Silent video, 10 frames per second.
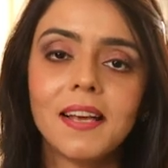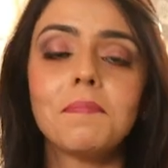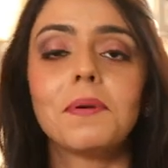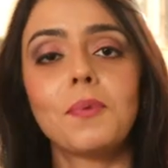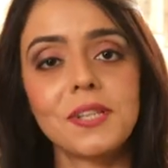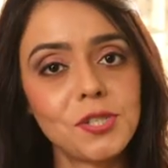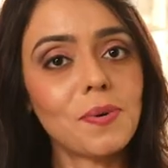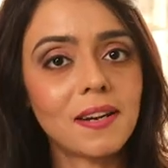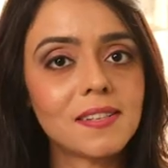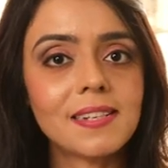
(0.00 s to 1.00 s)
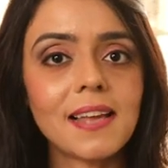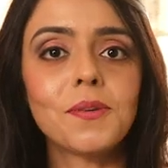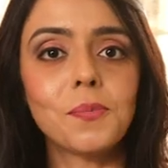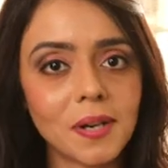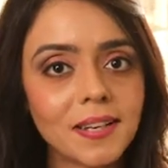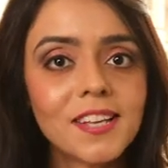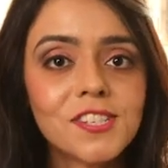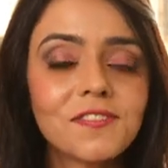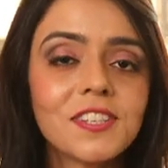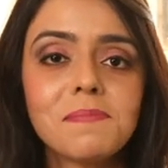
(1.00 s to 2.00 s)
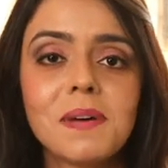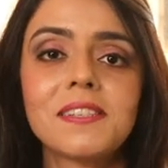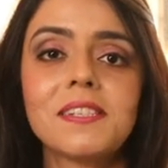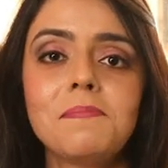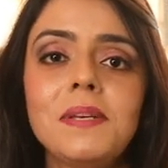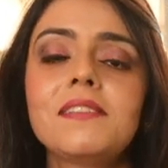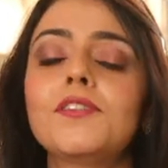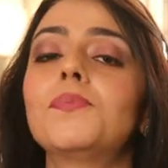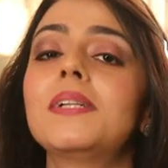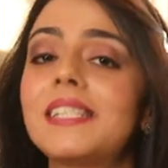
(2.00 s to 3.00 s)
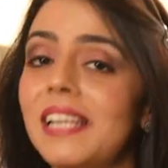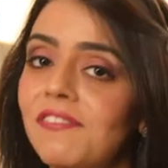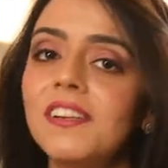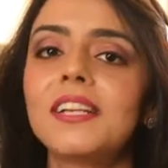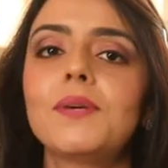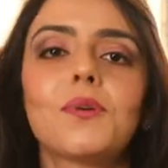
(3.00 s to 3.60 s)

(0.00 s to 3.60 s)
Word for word: but once you understand the workings of this masterpiece, you will definitely